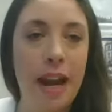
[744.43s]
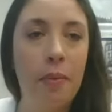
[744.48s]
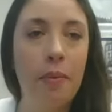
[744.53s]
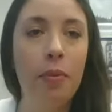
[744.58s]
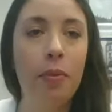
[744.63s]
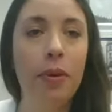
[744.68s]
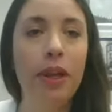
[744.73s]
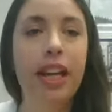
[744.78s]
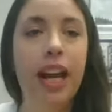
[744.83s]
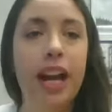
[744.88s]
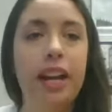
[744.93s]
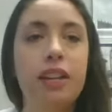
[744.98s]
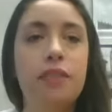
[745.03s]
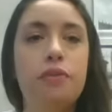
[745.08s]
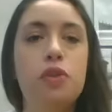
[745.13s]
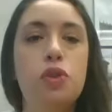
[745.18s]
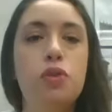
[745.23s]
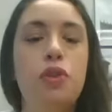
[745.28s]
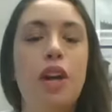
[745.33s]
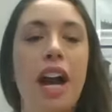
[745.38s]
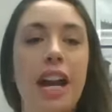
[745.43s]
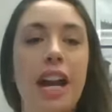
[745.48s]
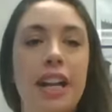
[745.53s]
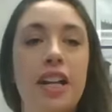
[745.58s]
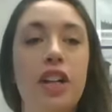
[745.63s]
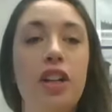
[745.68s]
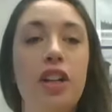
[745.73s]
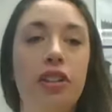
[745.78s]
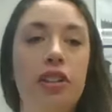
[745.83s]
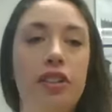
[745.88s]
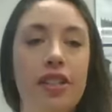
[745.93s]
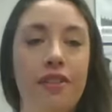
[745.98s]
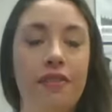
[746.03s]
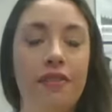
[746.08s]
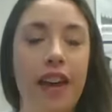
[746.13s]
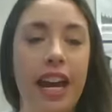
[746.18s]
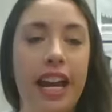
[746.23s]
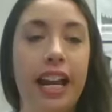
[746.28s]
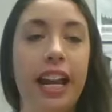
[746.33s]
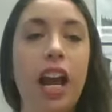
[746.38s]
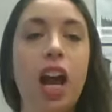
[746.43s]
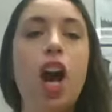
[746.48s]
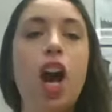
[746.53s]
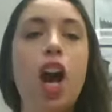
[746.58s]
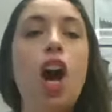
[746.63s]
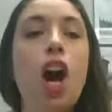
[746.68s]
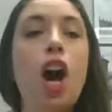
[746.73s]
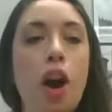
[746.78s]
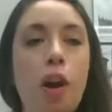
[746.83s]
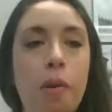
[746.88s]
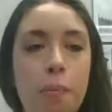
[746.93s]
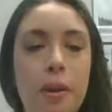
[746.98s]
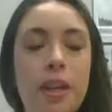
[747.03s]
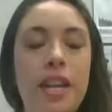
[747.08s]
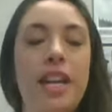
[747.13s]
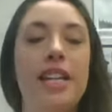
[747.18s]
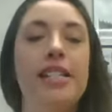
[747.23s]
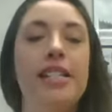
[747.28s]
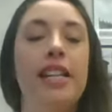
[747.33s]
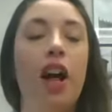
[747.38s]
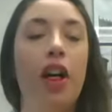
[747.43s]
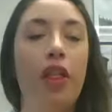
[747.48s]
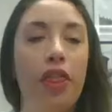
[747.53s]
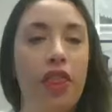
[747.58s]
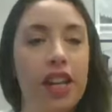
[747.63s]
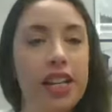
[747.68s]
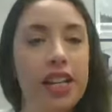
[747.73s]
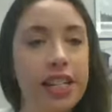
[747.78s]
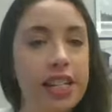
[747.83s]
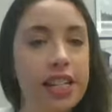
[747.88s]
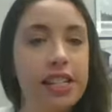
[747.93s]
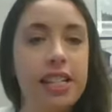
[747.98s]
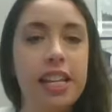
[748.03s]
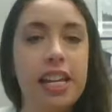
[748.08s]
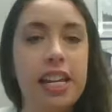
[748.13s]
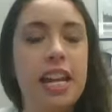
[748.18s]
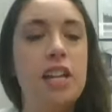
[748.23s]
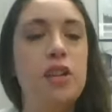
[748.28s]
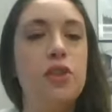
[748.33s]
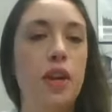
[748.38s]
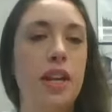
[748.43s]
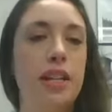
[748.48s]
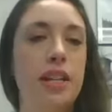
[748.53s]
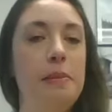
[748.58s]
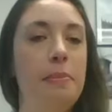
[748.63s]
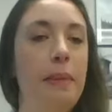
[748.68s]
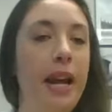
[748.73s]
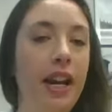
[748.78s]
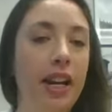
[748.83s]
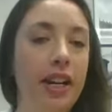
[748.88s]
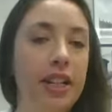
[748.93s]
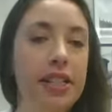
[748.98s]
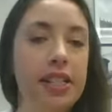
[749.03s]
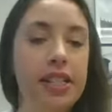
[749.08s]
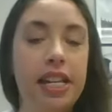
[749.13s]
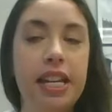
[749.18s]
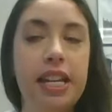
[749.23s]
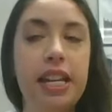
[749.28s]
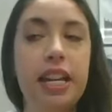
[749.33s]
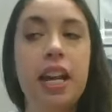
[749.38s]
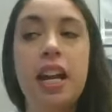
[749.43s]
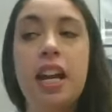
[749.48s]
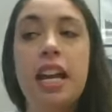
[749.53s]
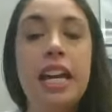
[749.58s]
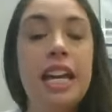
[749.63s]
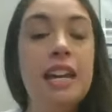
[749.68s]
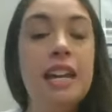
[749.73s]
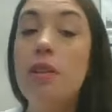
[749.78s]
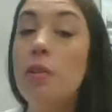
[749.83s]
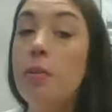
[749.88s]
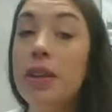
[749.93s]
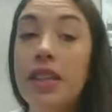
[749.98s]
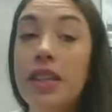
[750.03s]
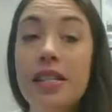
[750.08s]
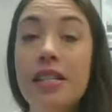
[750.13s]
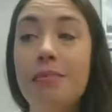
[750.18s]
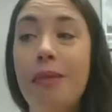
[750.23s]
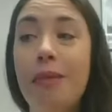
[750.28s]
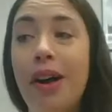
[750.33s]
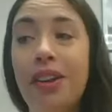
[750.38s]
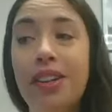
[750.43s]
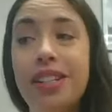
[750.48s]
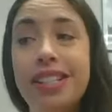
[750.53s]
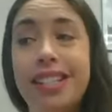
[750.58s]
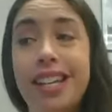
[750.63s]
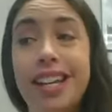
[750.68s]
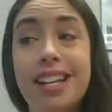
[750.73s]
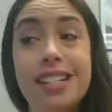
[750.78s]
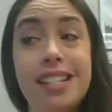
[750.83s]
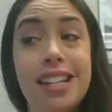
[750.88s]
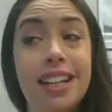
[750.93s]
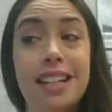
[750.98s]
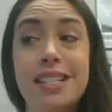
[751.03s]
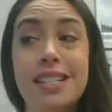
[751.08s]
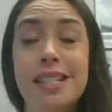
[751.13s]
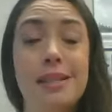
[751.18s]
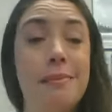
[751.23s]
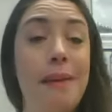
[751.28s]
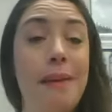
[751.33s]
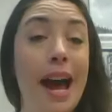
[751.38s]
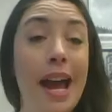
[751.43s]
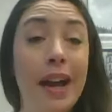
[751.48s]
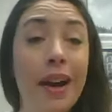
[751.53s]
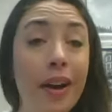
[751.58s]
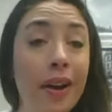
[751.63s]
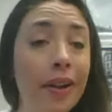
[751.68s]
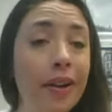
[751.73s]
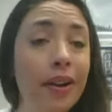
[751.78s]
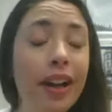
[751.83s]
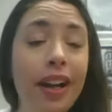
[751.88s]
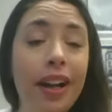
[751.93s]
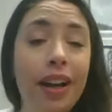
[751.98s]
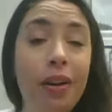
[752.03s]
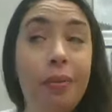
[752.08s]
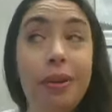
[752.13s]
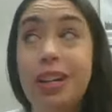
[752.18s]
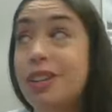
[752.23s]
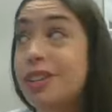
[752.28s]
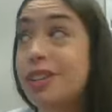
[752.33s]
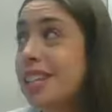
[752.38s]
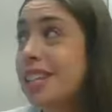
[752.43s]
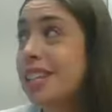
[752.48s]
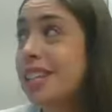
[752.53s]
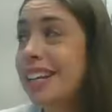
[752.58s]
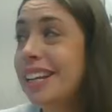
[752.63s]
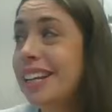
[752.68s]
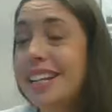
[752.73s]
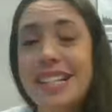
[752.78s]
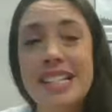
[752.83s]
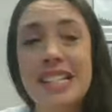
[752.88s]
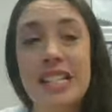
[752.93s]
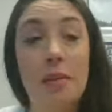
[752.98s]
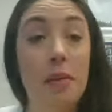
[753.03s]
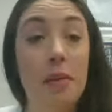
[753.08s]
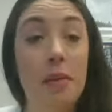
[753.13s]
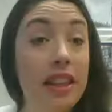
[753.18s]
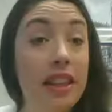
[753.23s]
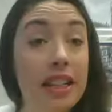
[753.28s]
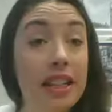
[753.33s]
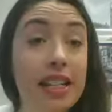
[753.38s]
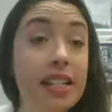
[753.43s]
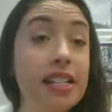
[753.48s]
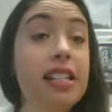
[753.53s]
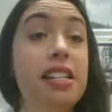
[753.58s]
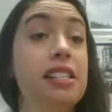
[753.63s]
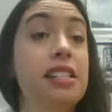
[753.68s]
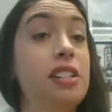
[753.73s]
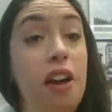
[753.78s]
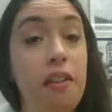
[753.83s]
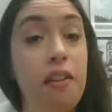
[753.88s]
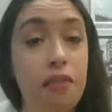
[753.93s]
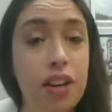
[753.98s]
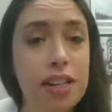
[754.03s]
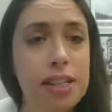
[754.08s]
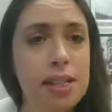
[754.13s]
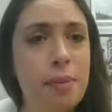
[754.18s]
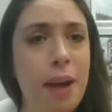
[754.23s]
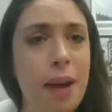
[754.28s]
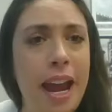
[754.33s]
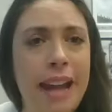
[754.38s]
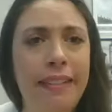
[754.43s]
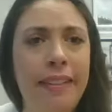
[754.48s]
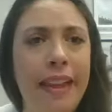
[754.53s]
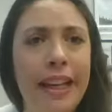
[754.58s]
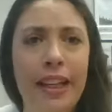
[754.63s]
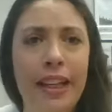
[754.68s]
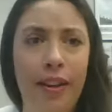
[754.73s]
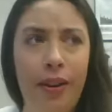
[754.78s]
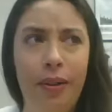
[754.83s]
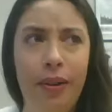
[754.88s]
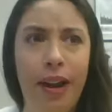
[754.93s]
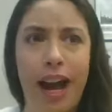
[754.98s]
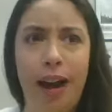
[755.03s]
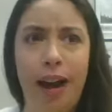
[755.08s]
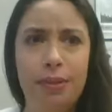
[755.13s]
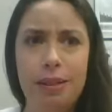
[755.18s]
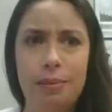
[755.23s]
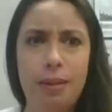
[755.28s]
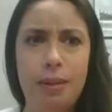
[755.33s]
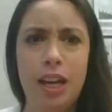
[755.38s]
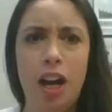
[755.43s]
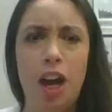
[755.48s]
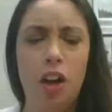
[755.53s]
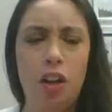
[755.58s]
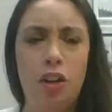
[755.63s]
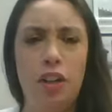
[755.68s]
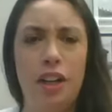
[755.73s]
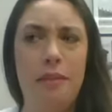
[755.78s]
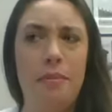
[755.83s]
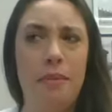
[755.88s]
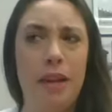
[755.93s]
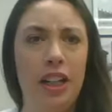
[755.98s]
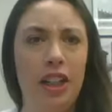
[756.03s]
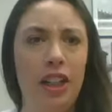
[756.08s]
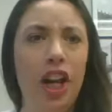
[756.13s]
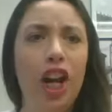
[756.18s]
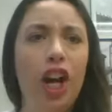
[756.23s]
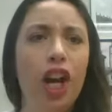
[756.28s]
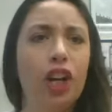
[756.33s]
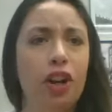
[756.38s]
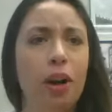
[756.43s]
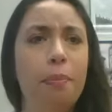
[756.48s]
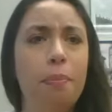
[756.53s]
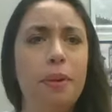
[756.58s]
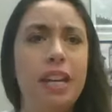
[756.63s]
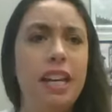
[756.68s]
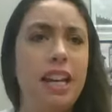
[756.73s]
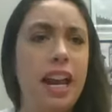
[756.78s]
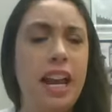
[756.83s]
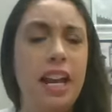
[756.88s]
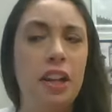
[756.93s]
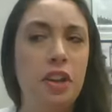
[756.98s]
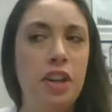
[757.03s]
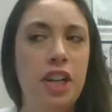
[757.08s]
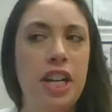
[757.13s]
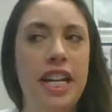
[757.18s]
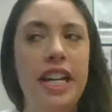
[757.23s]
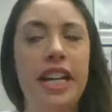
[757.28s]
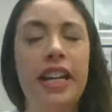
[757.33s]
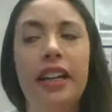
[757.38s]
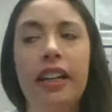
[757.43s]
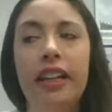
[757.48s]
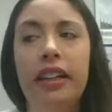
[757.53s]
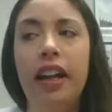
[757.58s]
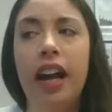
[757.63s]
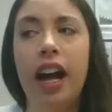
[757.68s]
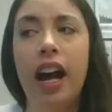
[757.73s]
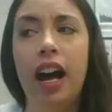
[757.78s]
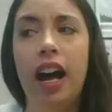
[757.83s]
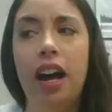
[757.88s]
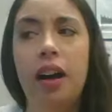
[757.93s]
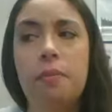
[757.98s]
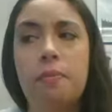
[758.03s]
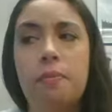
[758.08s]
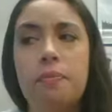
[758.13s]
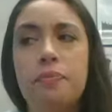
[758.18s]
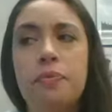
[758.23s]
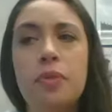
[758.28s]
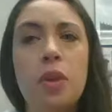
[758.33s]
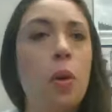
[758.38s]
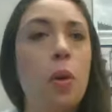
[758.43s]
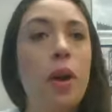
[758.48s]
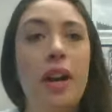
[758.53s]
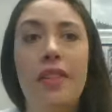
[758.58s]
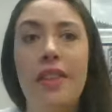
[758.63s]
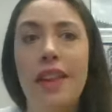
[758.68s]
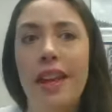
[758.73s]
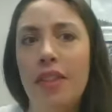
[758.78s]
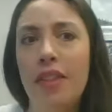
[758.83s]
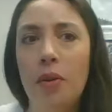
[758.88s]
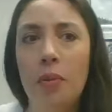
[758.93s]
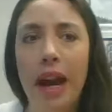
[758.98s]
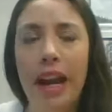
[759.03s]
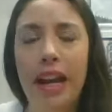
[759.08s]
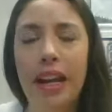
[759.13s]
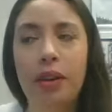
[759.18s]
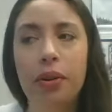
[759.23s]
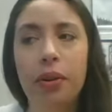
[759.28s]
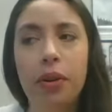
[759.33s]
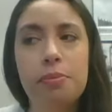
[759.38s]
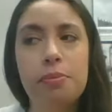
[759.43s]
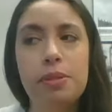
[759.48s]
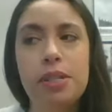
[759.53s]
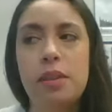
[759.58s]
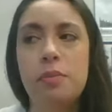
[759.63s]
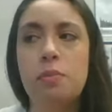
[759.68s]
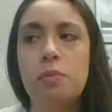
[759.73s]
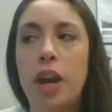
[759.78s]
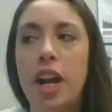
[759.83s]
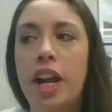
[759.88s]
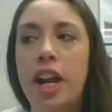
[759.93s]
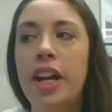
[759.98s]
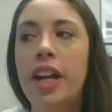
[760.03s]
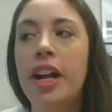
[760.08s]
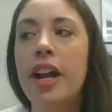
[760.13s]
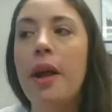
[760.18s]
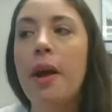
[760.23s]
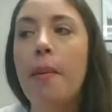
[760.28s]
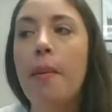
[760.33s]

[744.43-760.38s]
When we kind of try to cultivate openness and authenticity and transparency, even with the smallest things like a smile when you're sitting next to someone at the dentist's office, right? Like you don't have to be all grim and grumpy and angry, or in the waiting room somewhere.